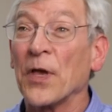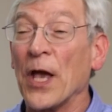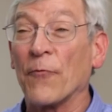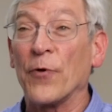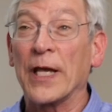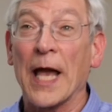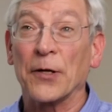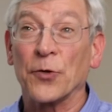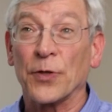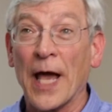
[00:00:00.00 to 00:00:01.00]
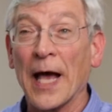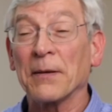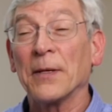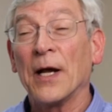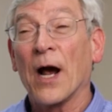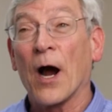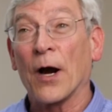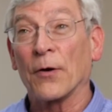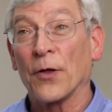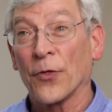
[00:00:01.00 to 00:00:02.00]
If we can't do that,
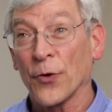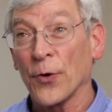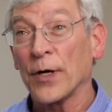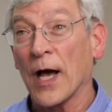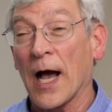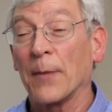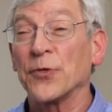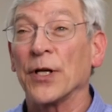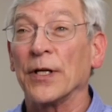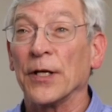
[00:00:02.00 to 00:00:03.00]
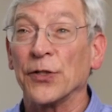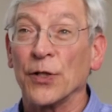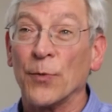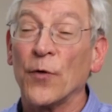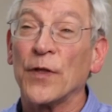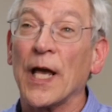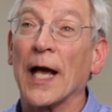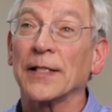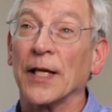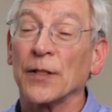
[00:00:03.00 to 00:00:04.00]
our third option is to move the
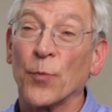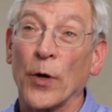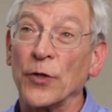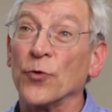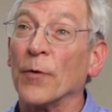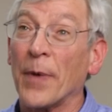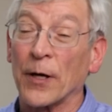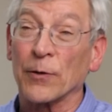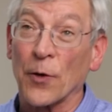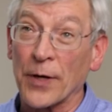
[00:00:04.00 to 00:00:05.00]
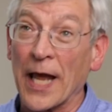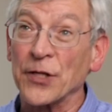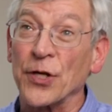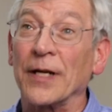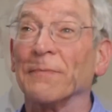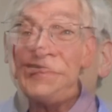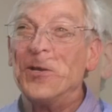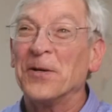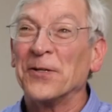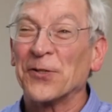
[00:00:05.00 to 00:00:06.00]
access point to a better location.
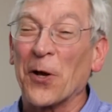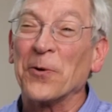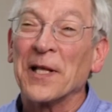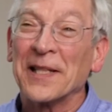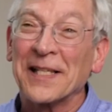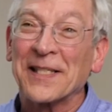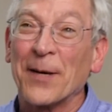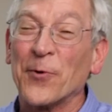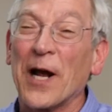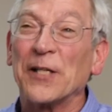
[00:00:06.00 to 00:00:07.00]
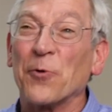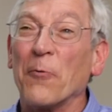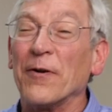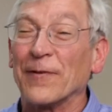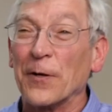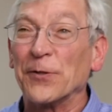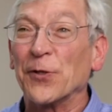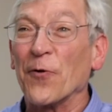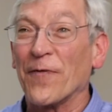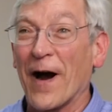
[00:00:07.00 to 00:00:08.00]
So let's summarize what we've learned
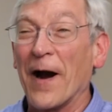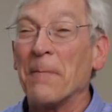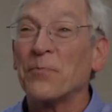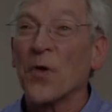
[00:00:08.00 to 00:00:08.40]
so far.